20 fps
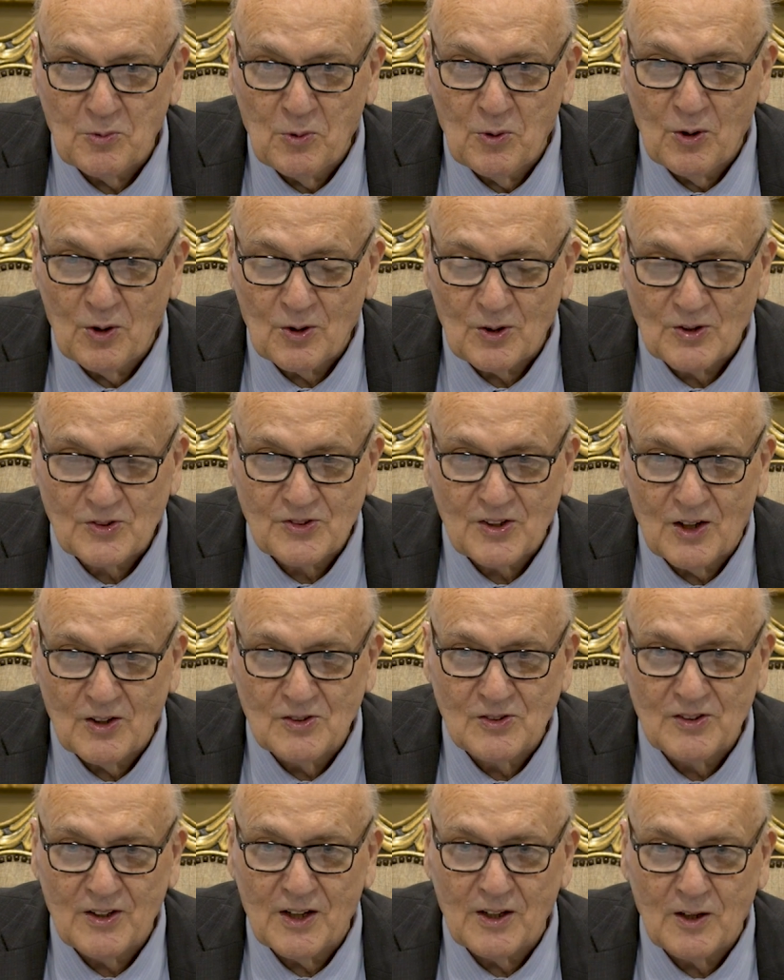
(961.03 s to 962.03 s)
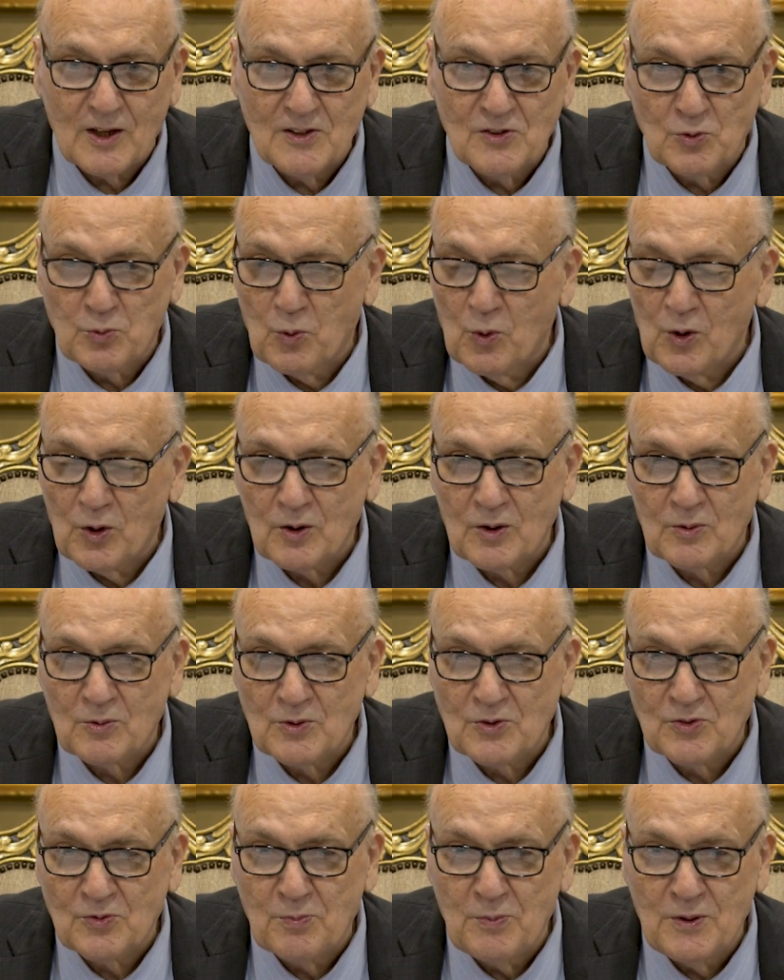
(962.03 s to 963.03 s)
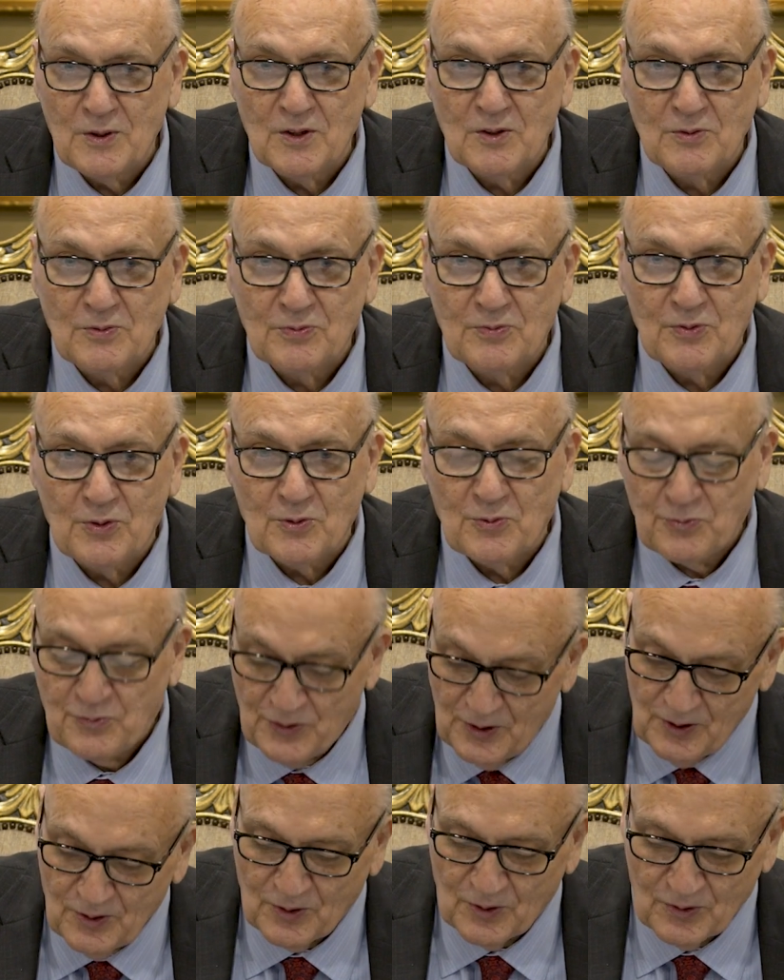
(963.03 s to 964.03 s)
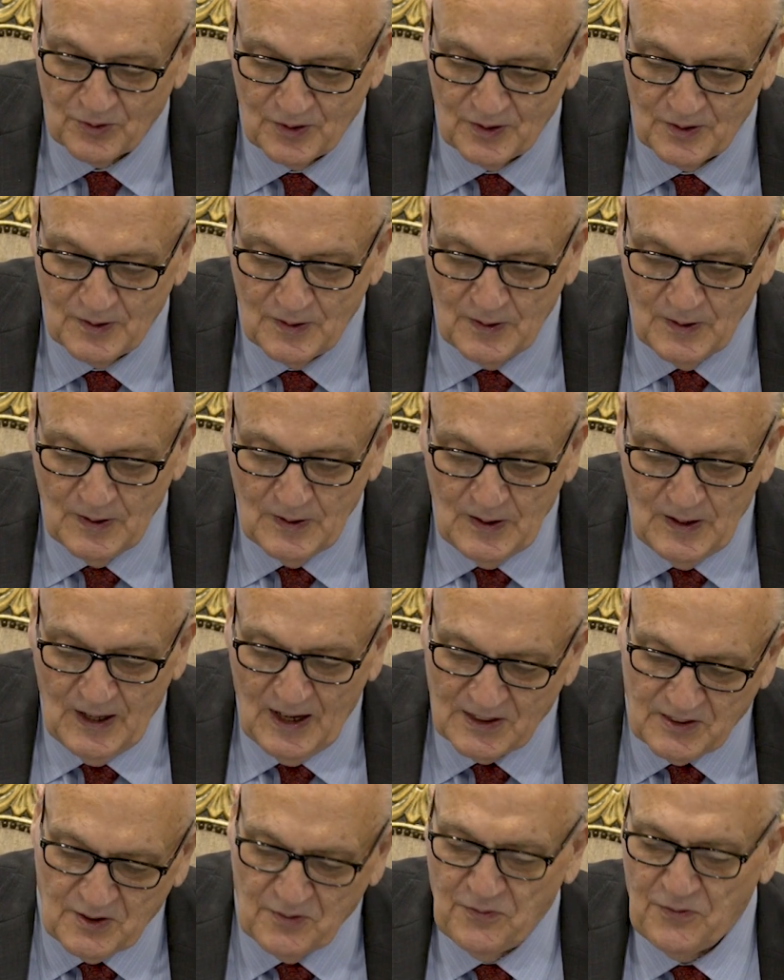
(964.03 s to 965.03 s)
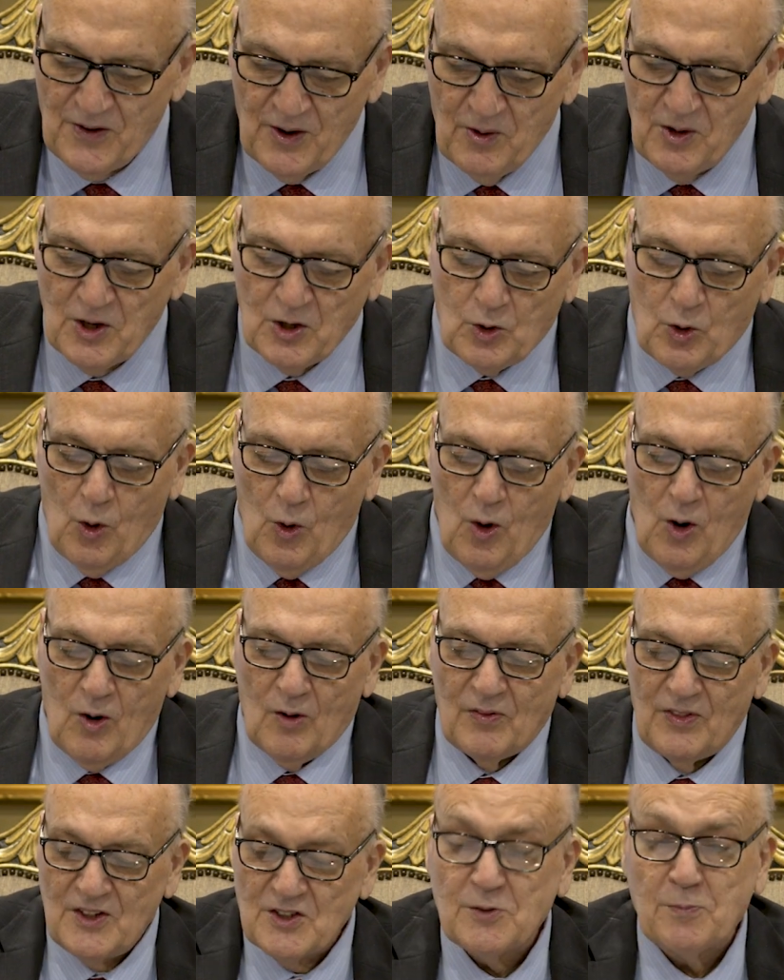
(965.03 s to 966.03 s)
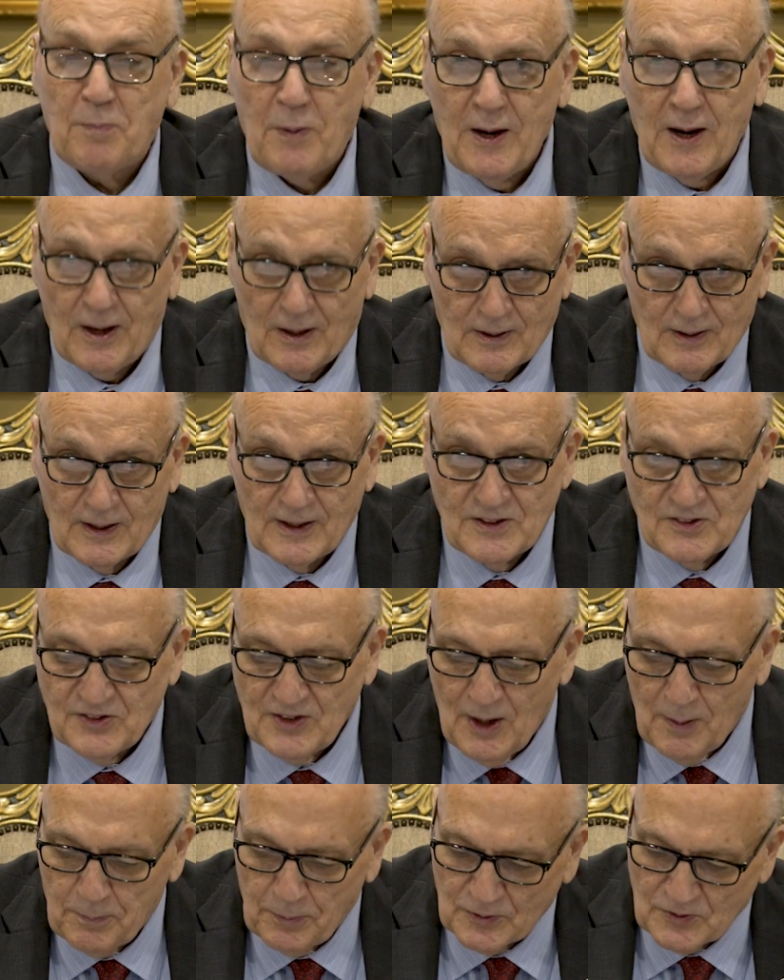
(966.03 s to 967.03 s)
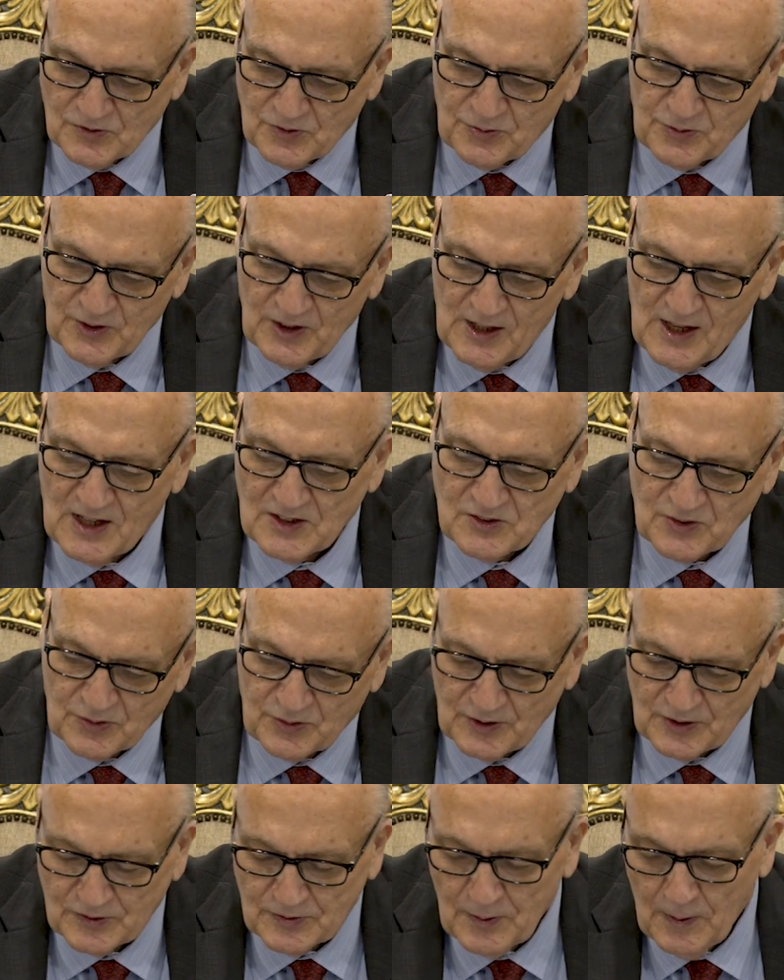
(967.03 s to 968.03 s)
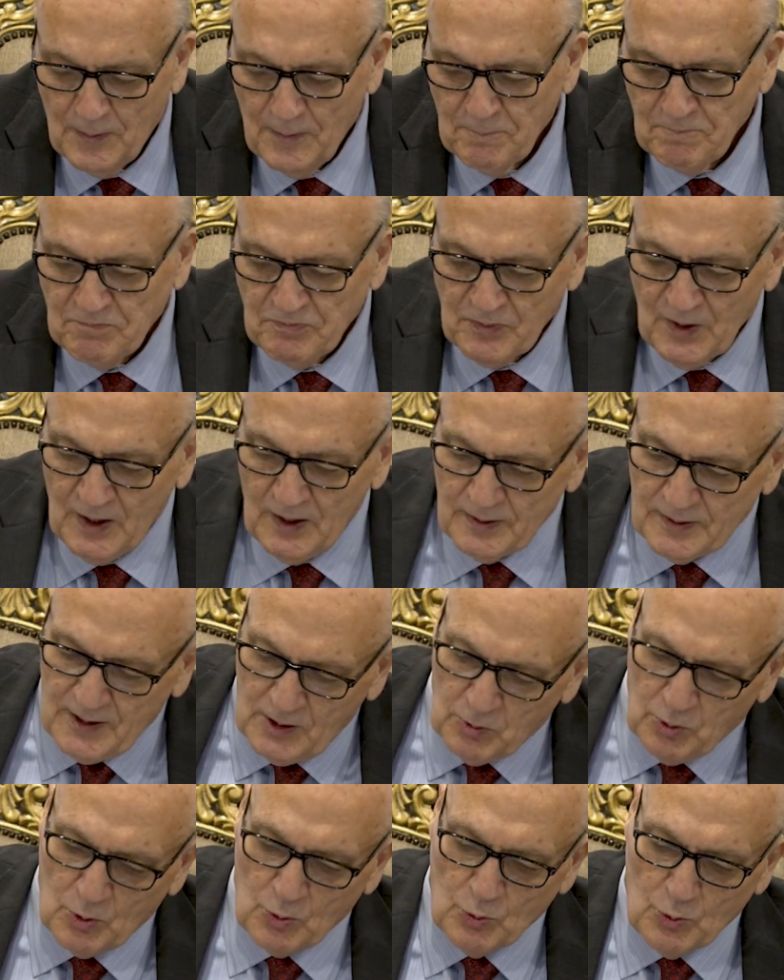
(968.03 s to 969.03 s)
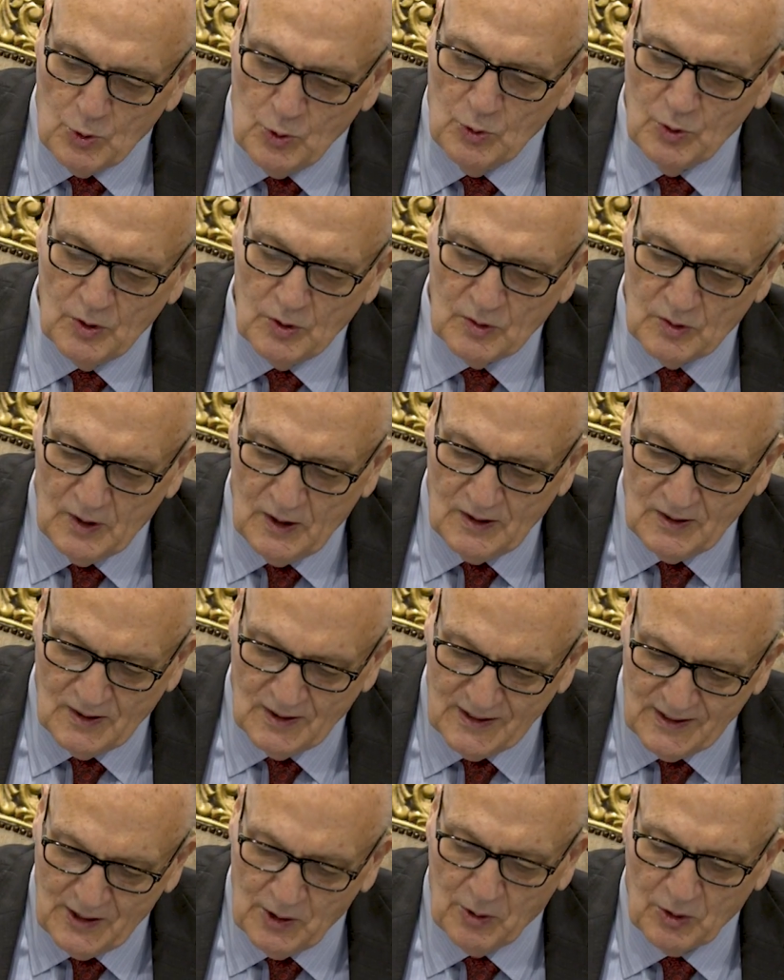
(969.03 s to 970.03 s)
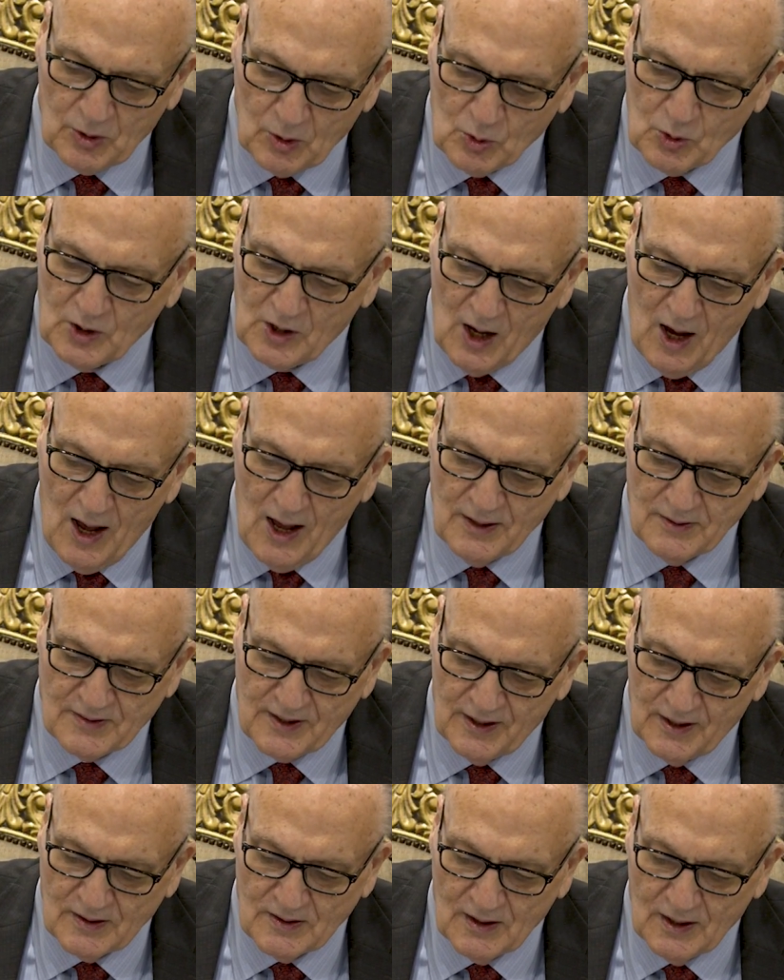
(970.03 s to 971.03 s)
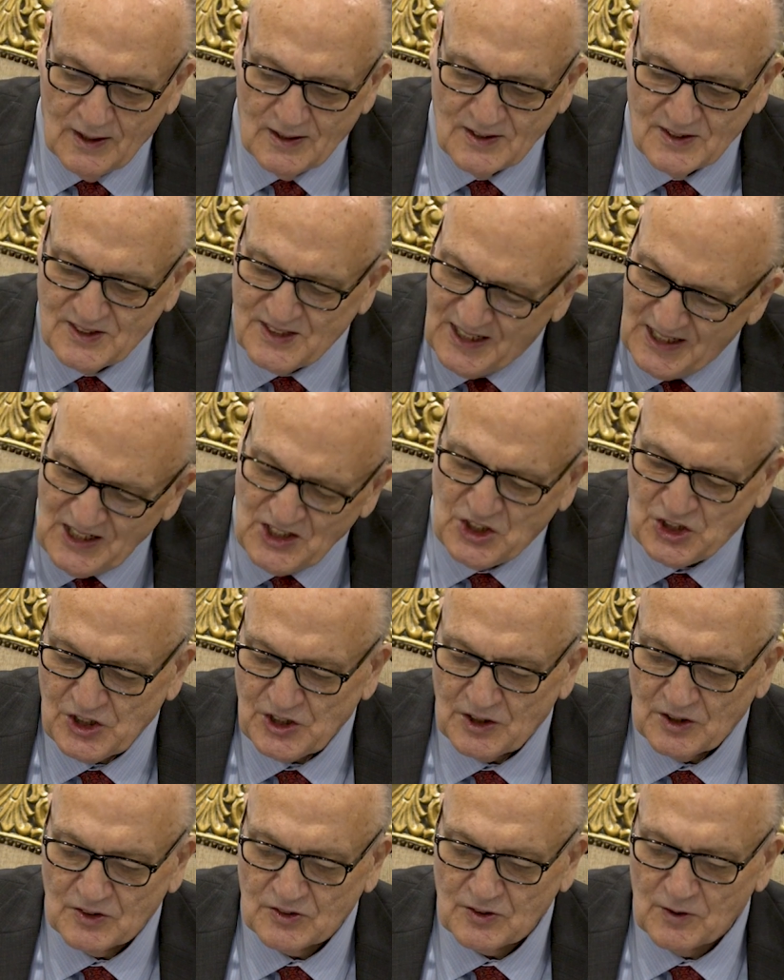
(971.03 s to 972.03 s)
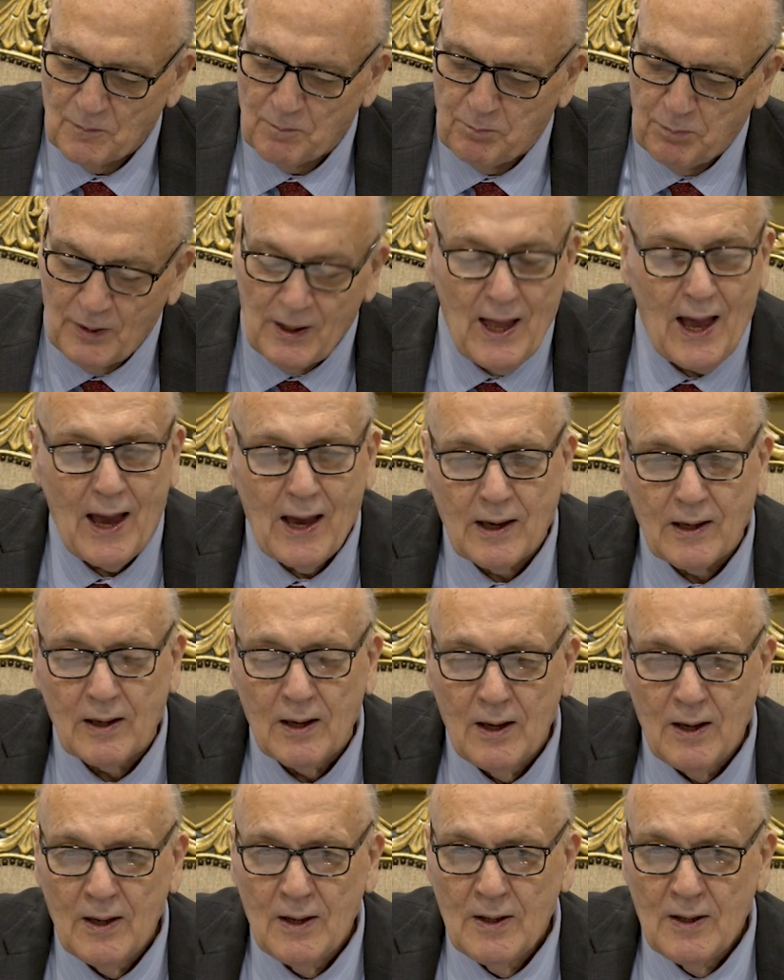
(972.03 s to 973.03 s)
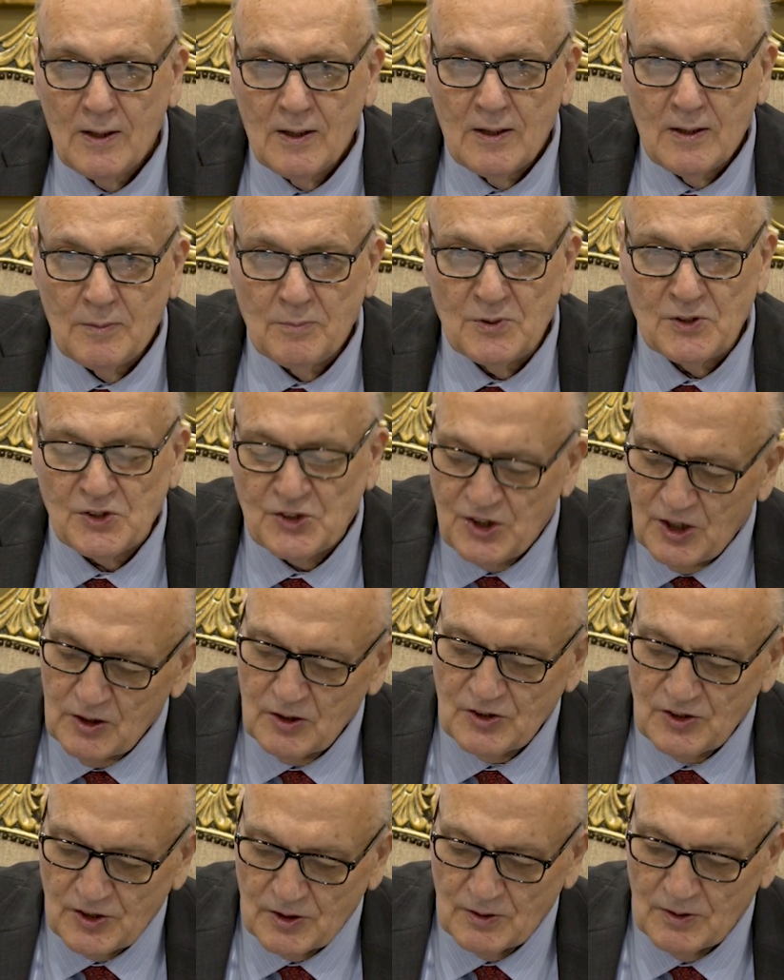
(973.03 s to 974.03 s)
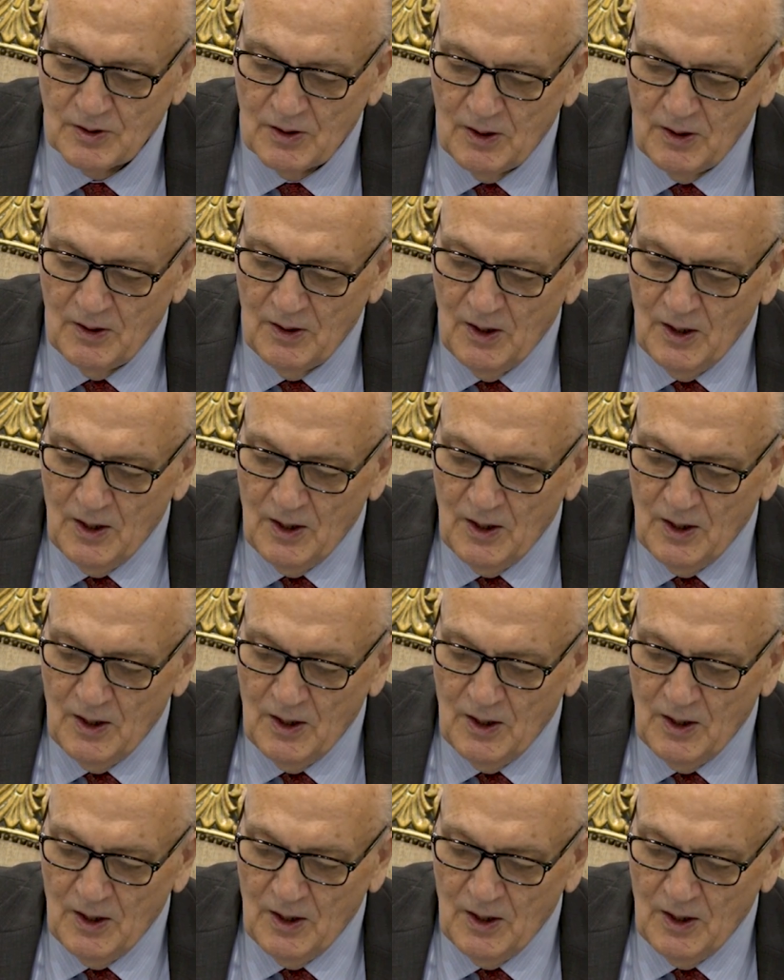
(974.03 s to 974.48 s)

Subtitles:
work. Sounds like his work was being fulfilled. At the very core of this band, Led Zeppelin's philosophies, they were rooted in lyrical content and teachings of black magician